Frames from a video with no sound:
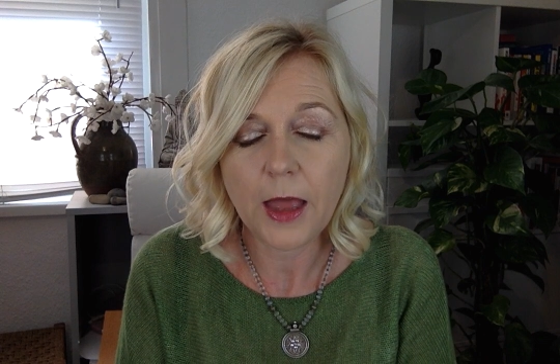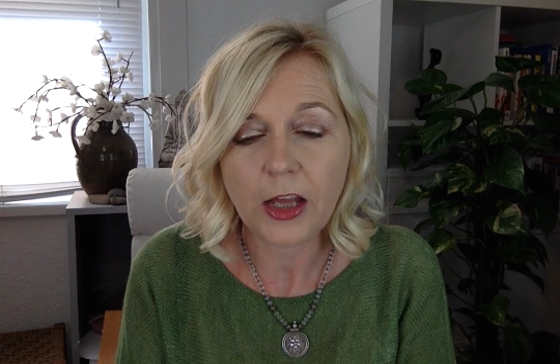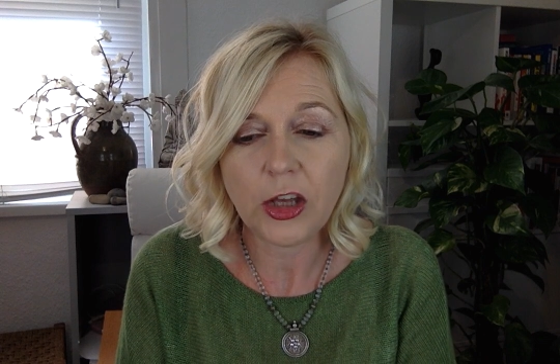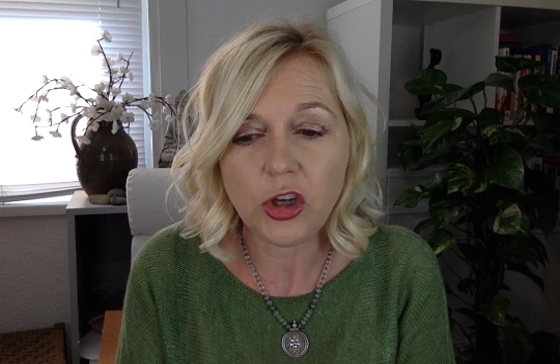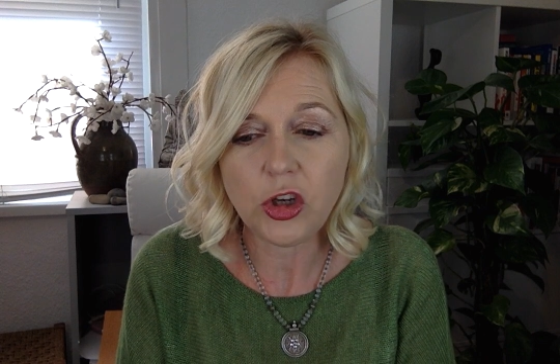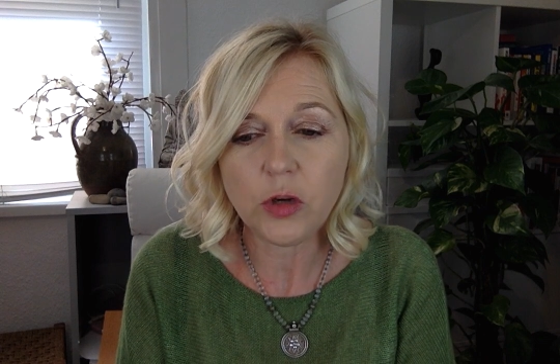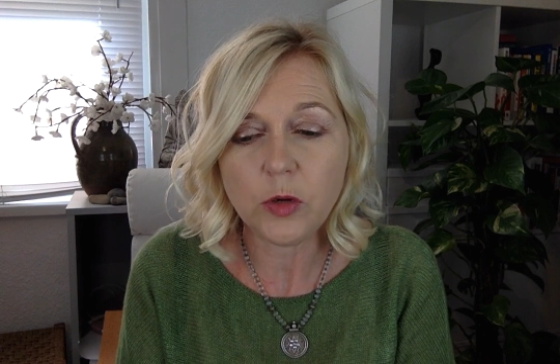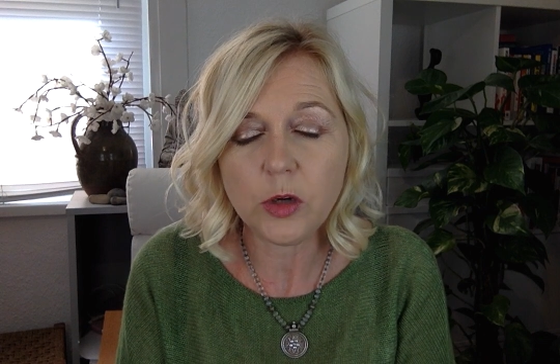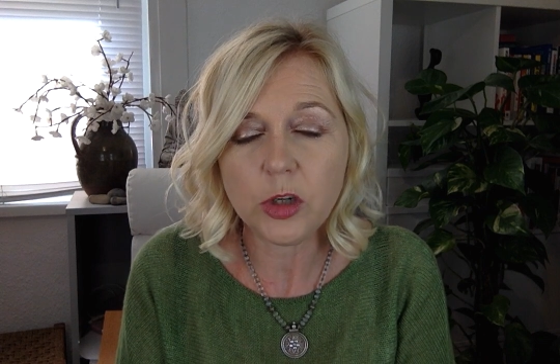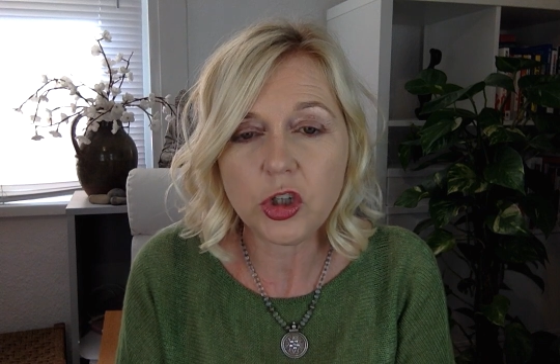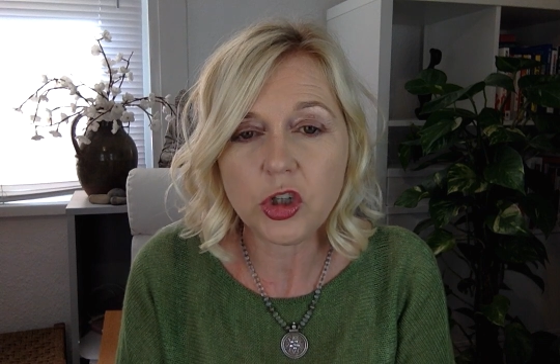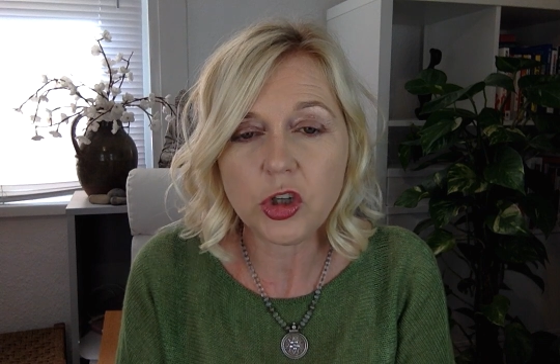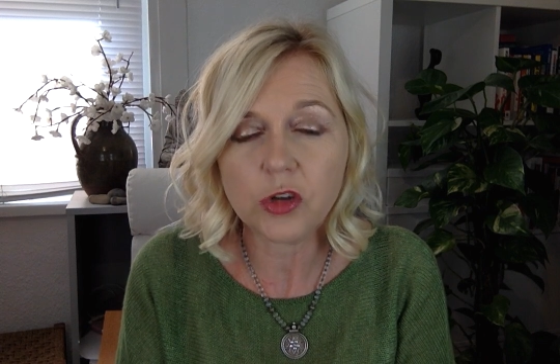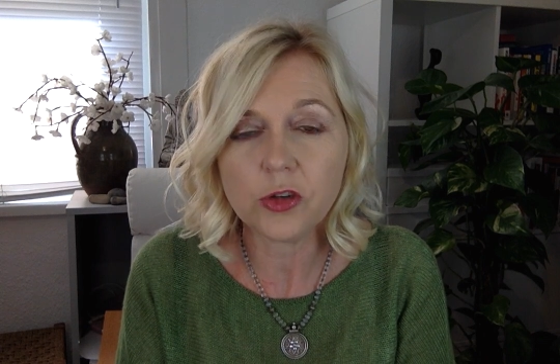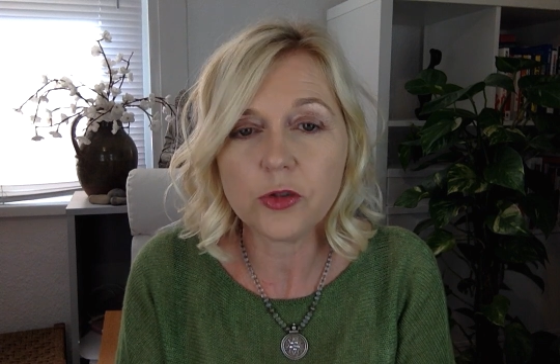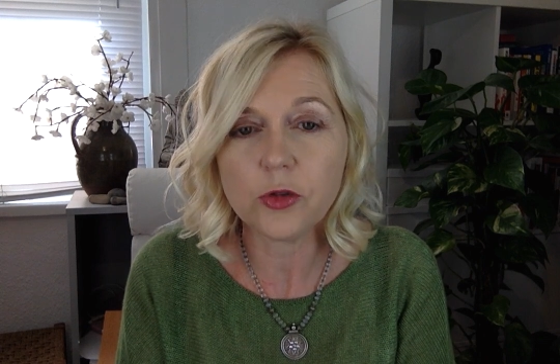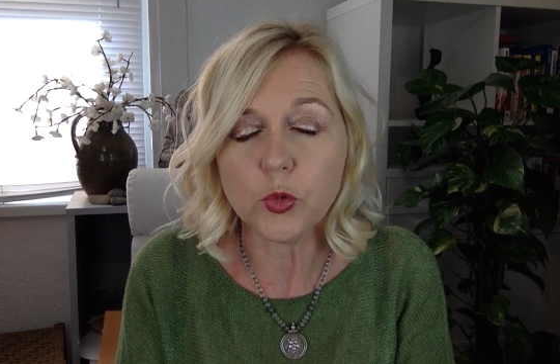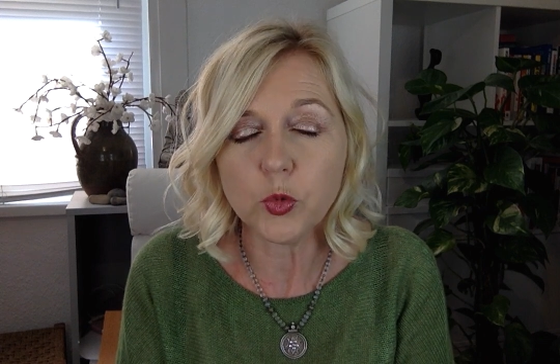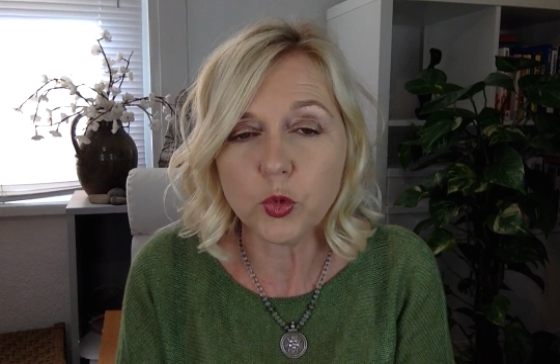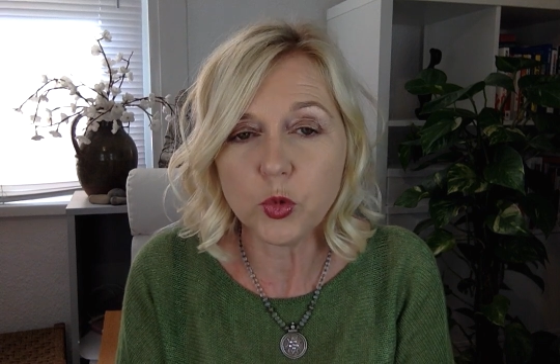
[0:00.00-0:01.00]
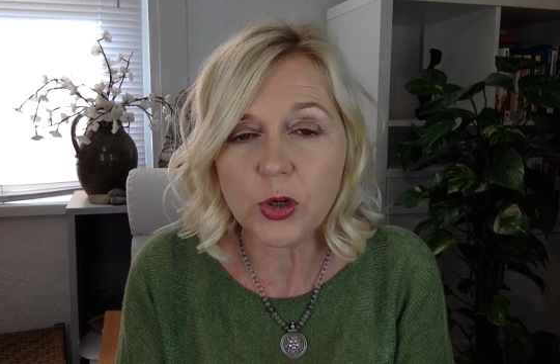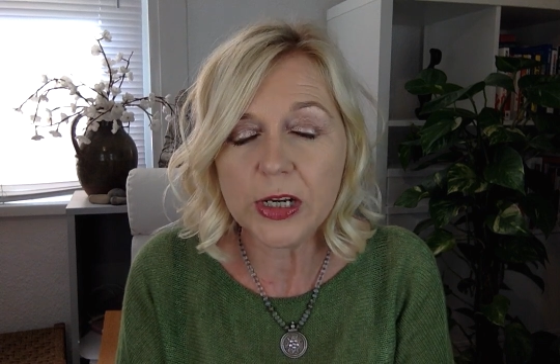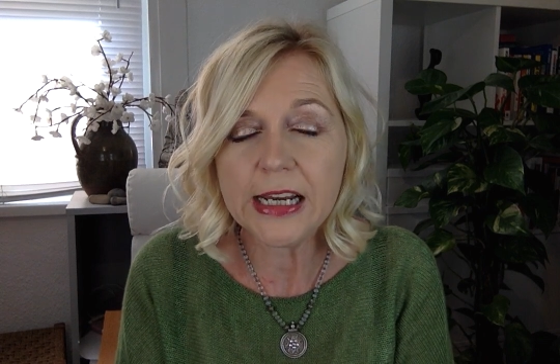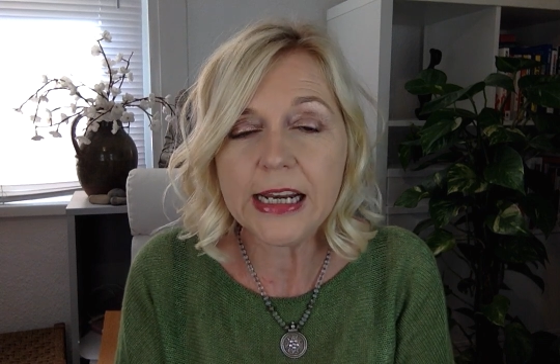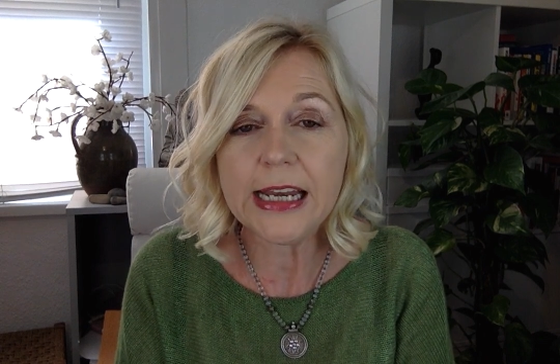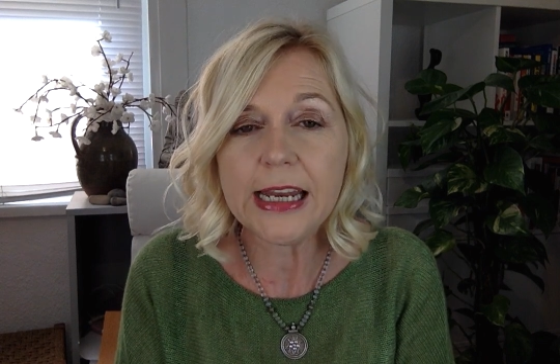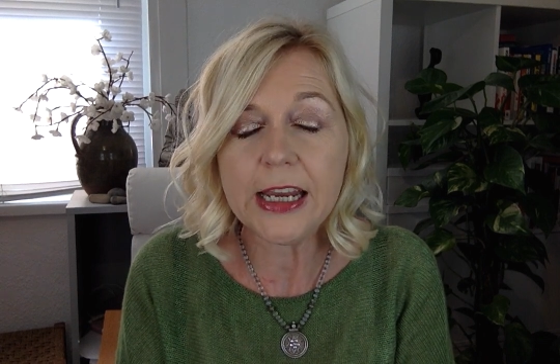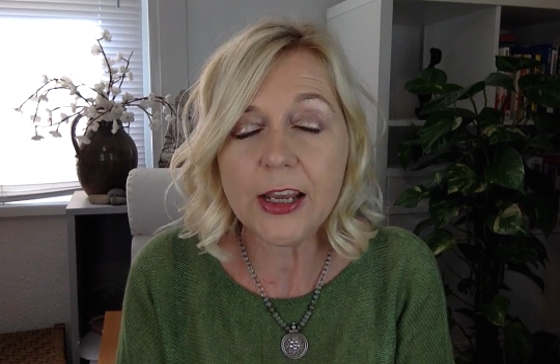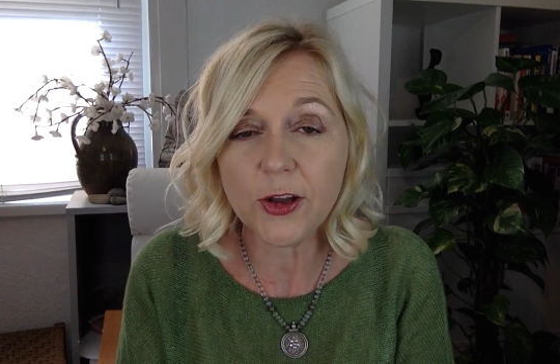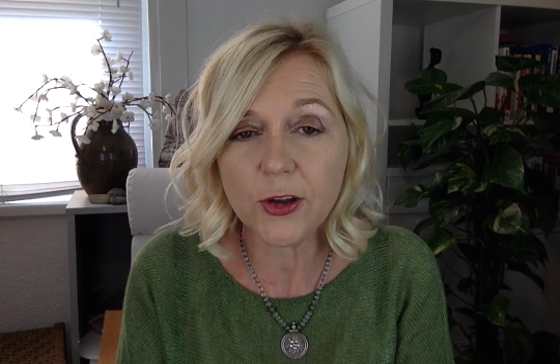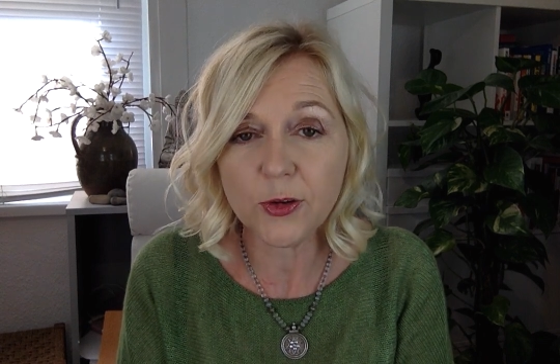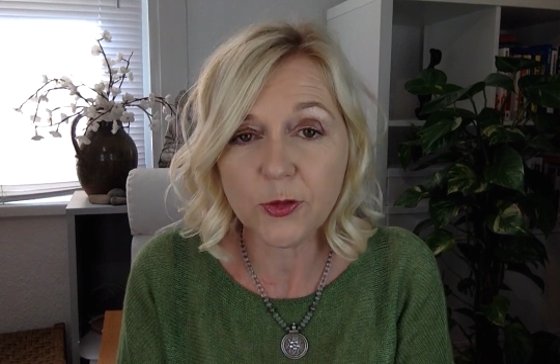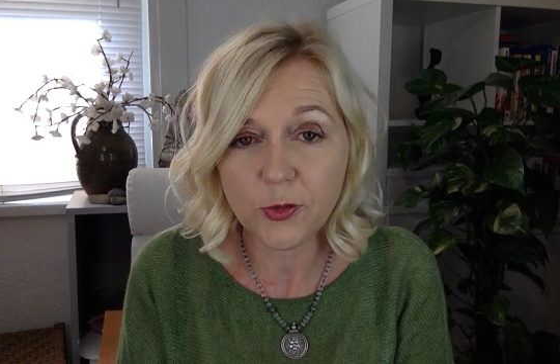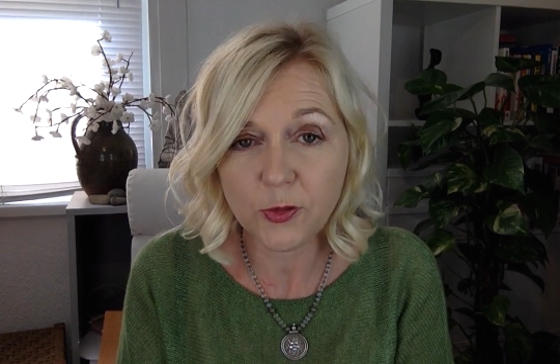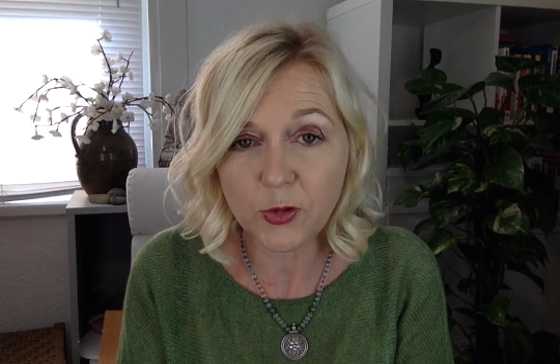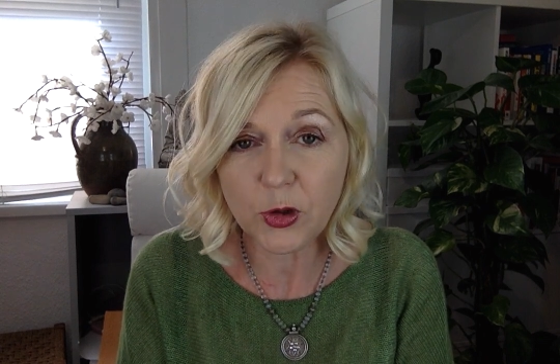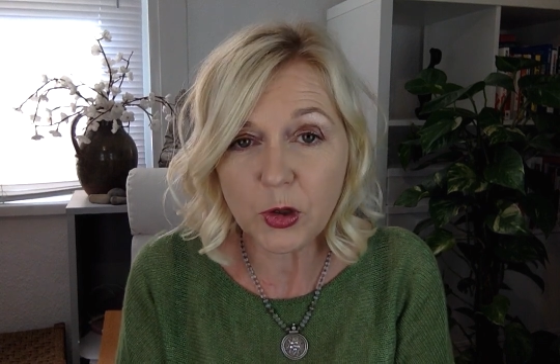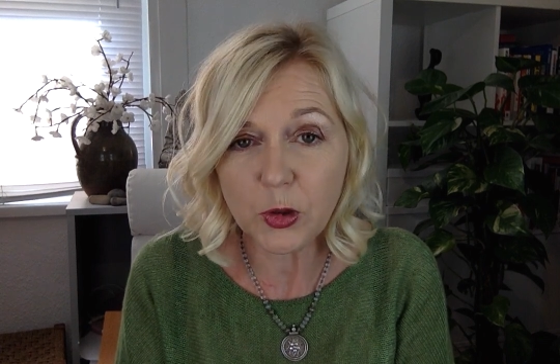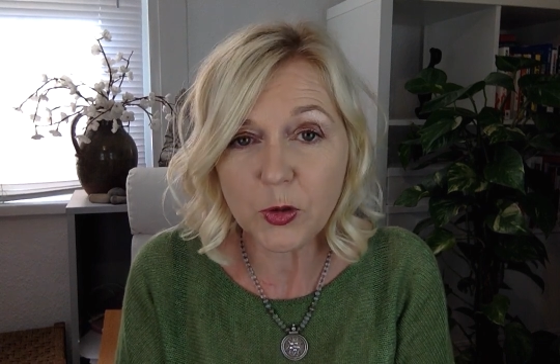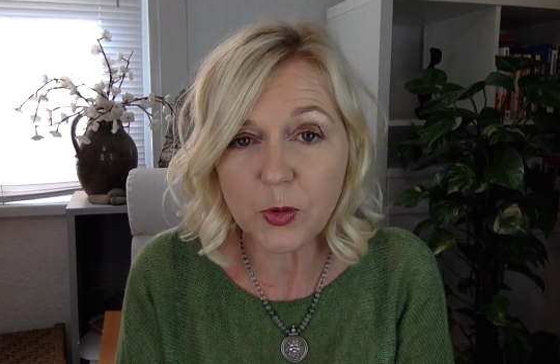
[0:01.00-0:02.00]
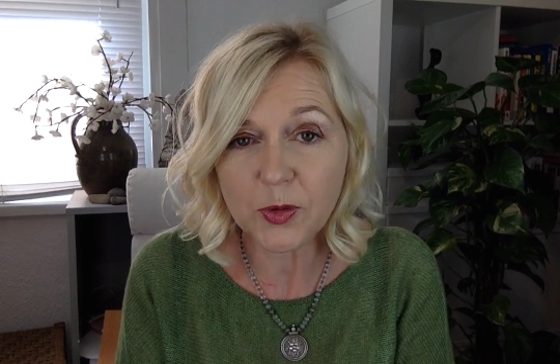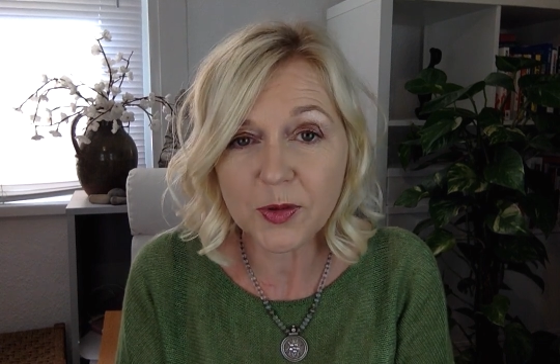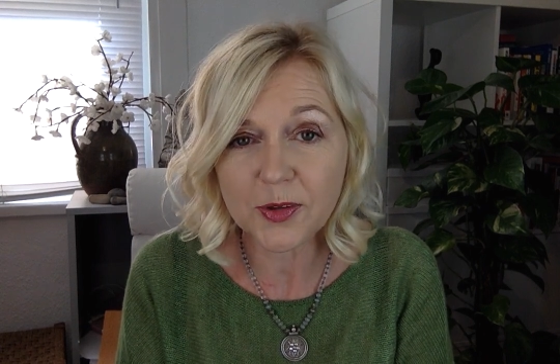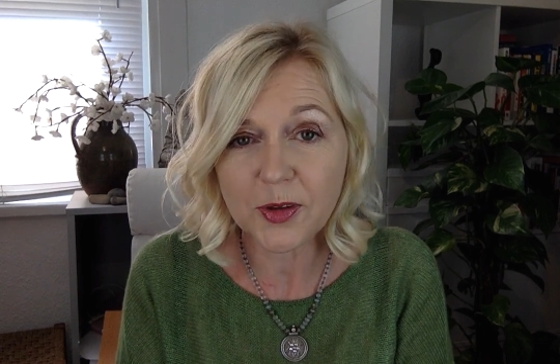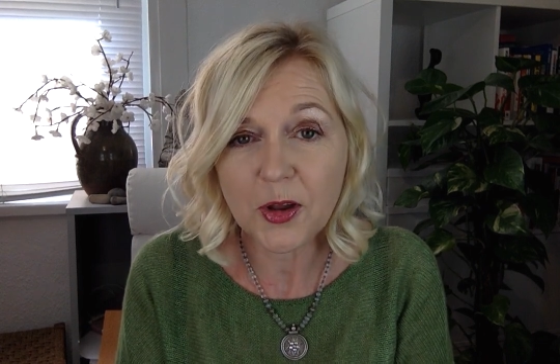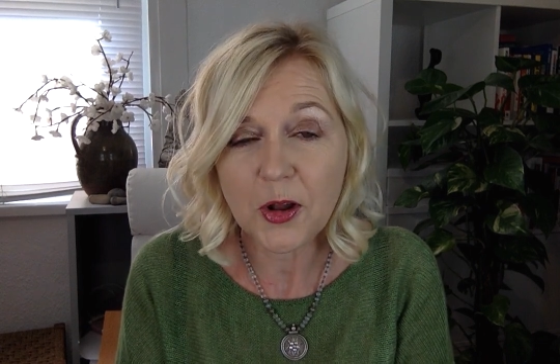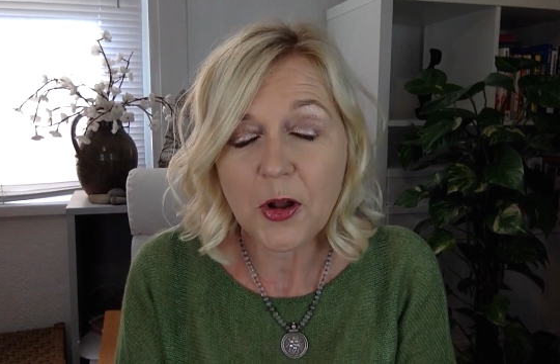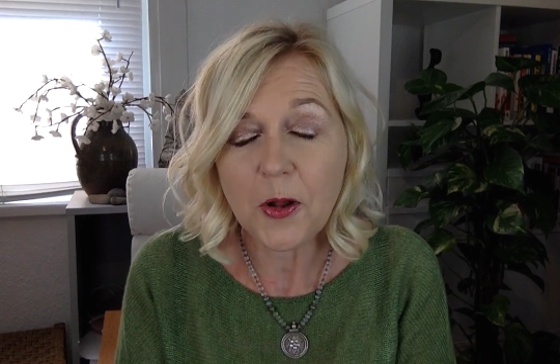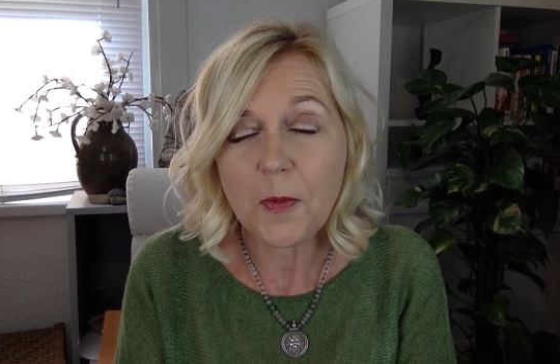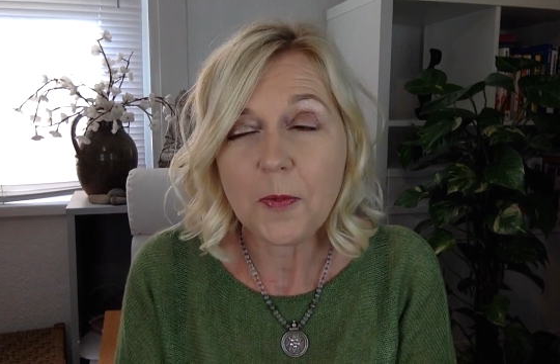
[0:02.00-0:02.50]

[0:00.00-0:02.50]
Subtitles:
and you are just really confused